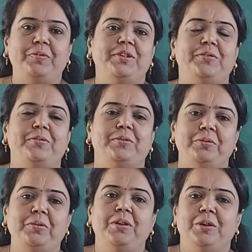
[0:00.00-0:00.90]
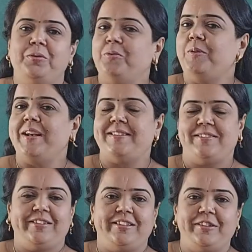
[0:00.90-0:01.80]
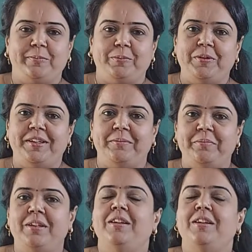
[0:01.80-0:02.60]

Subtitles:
We don't know who has written the poem,